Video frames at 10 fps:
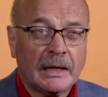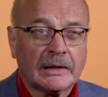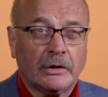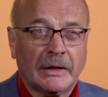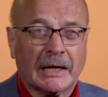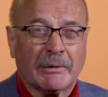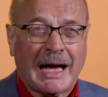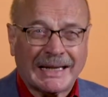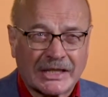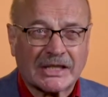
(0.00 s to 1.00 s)
They learn how to
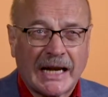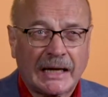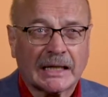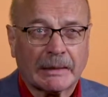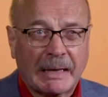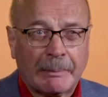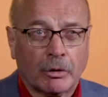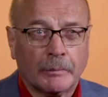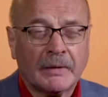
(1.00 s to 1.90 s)
understand other people.